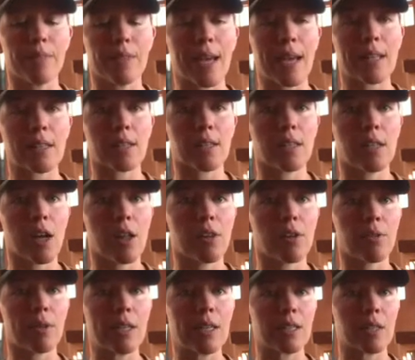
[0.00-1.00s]
that's
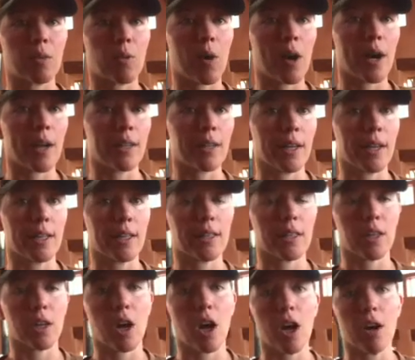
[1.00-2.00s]
another reason why I like
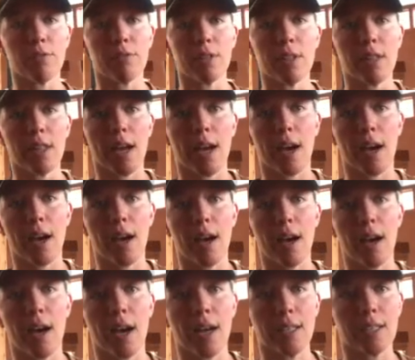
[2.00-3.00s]
the coffee that
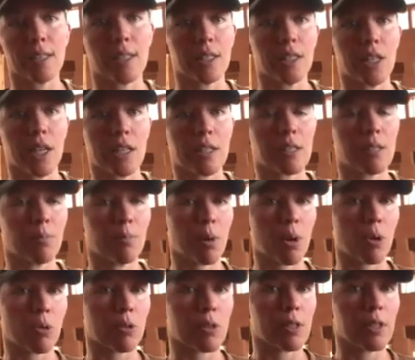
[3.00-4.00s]
I suggest and
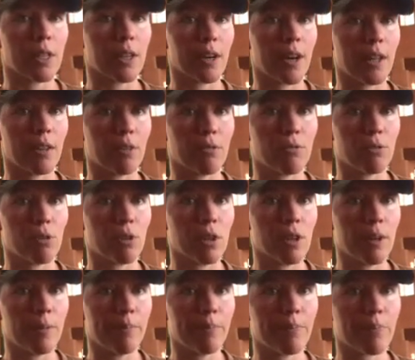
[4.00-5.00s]
posted there on the
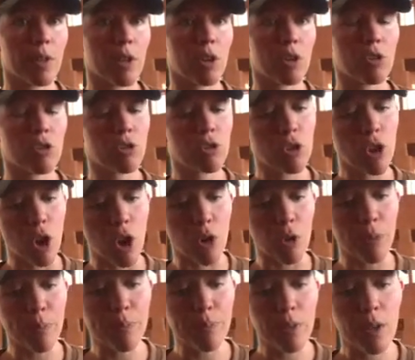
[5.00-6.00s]
forum.
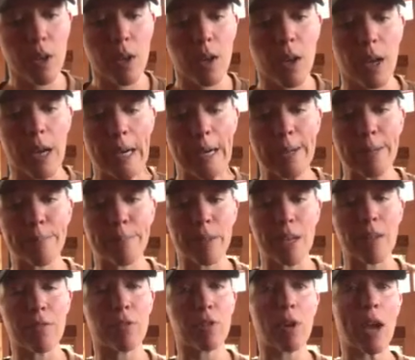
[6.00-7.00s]
So
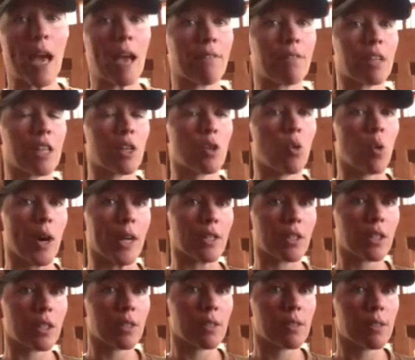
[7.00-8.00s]
if you have any
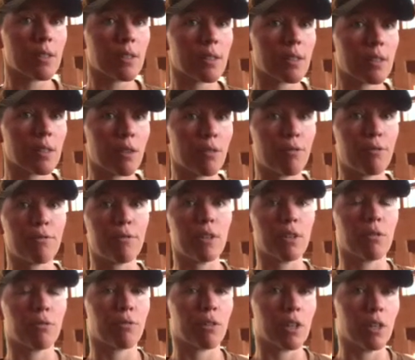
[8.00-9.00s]
questions,
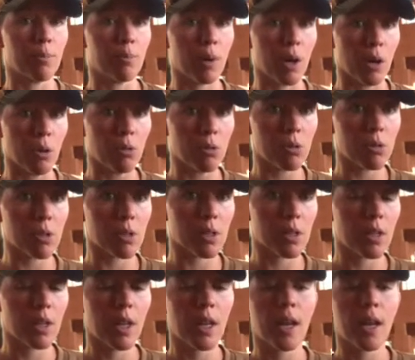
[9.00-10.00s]
feel free to post.